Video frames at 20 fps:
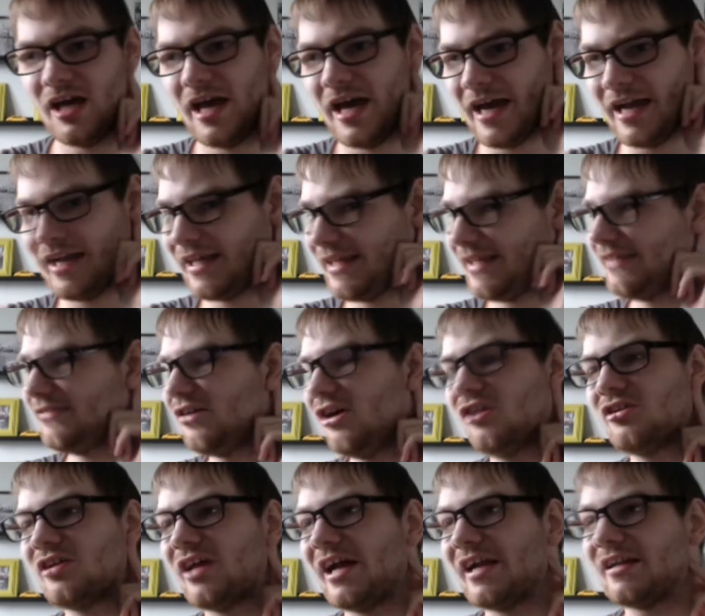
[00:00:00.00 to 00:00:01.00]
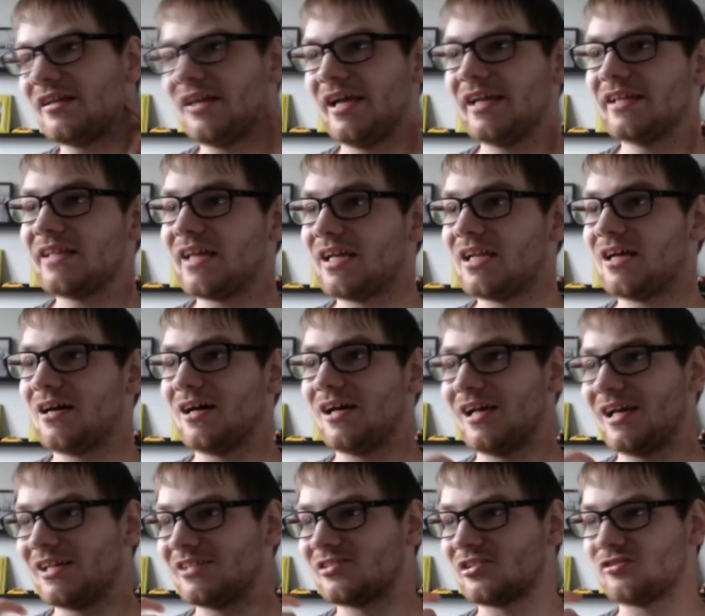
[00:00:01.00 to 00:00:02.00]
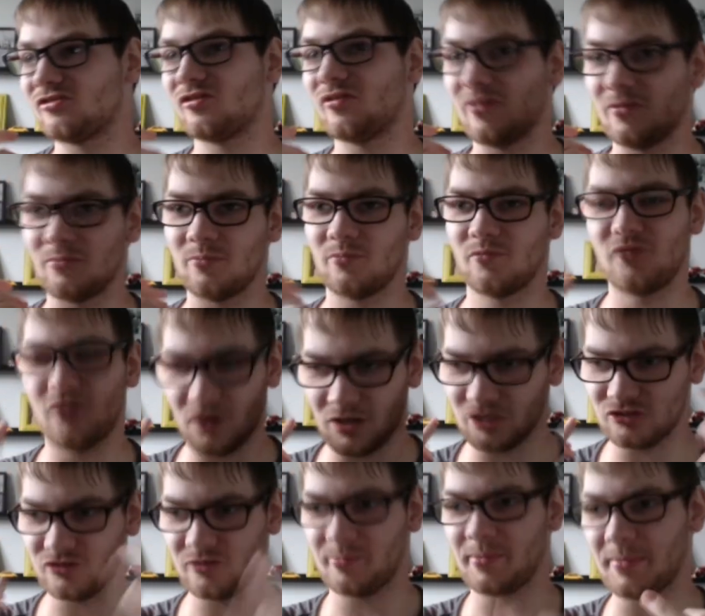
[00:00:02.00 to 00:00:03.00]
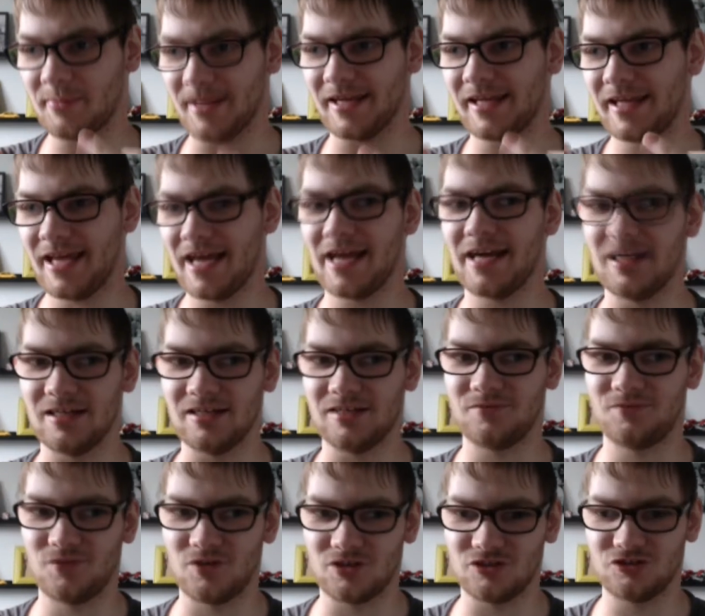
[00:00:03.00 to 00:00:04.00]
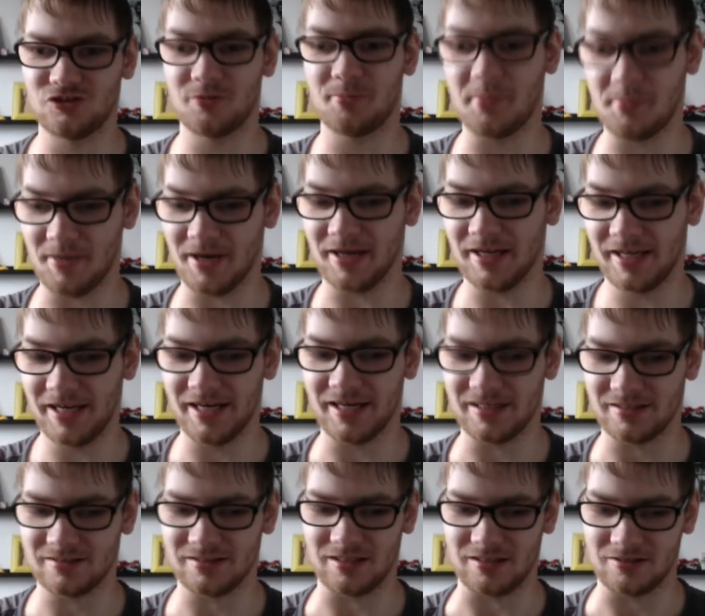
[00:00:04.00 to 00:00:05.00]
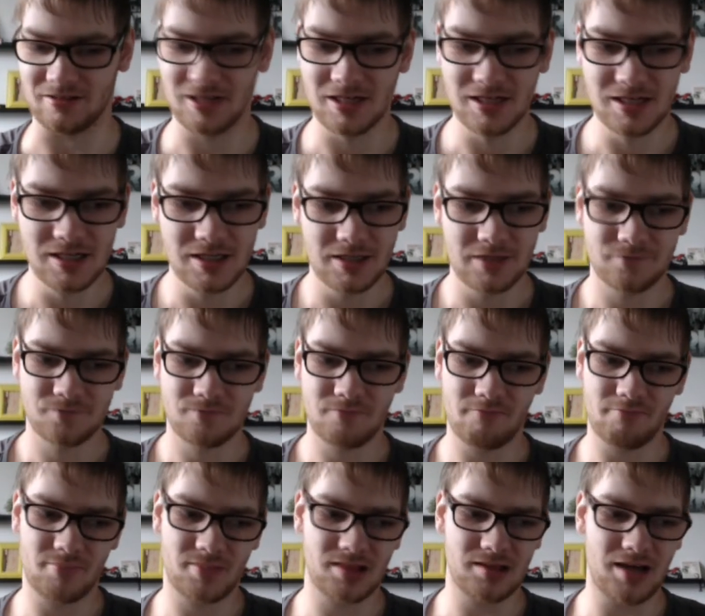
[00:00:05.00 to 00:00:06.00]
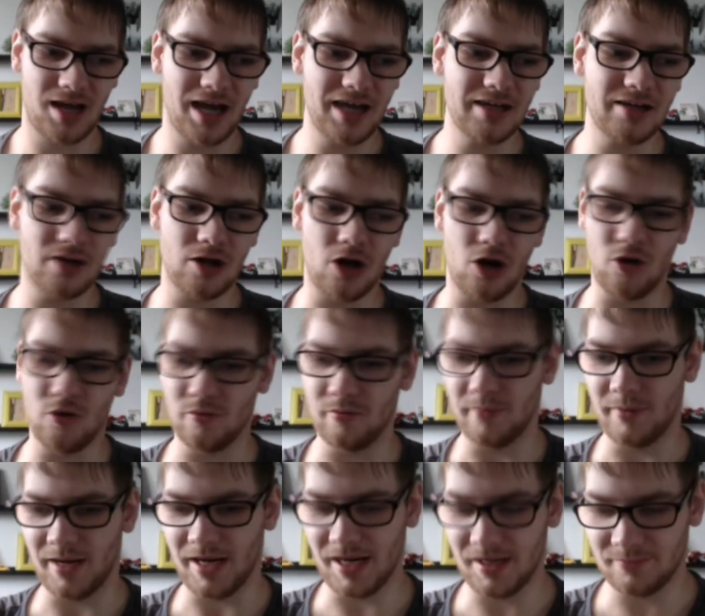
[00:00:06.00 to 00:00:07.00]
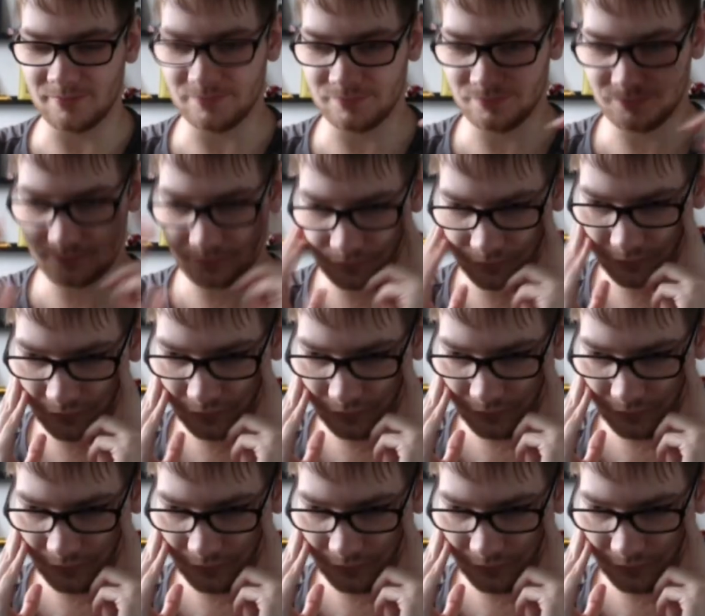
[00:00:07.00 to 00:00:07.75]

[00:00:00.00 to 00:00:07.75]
And I don't kind of like that uh, as a, for a Superman char- for a Superman character. I don't know. Um,